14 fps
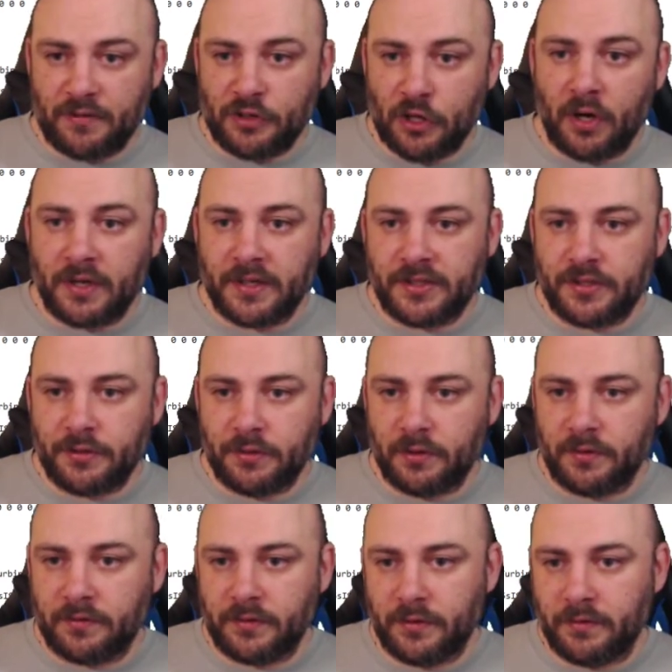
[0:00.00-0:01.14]
gone to
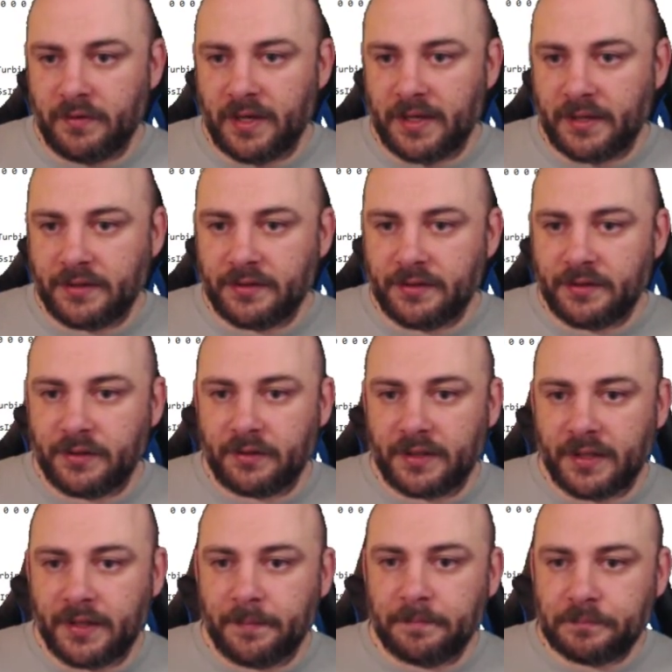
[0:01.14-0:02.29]
New Vegas, okay?